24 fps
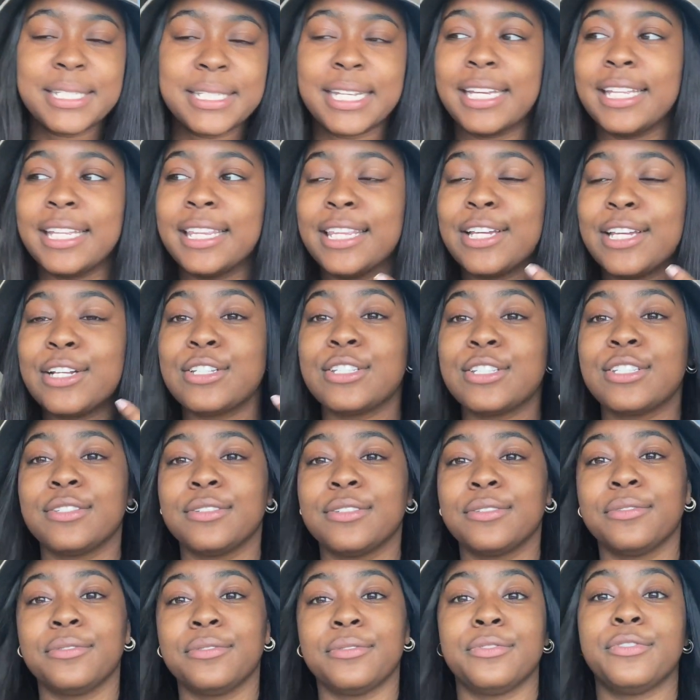Like there's
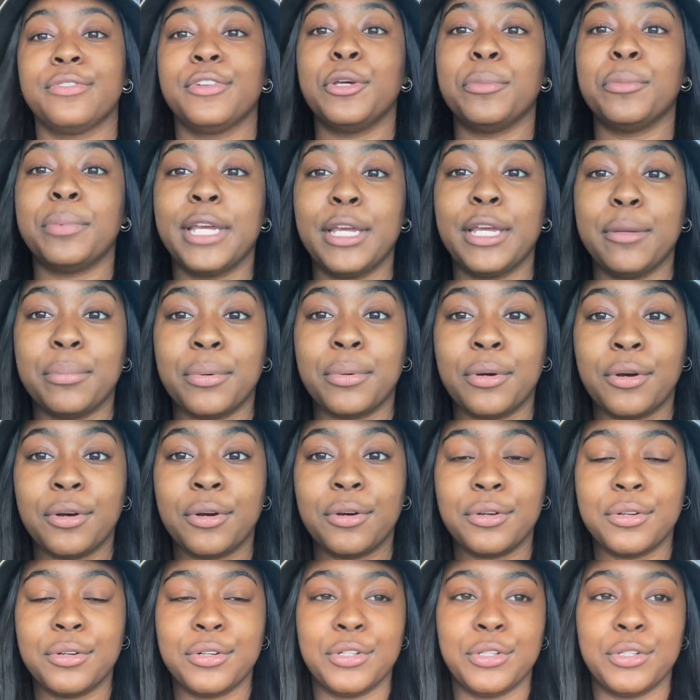few
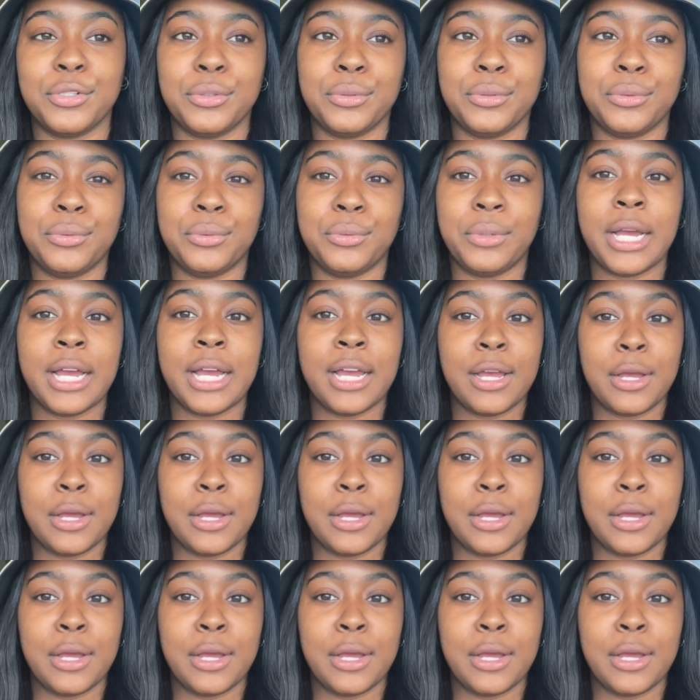people who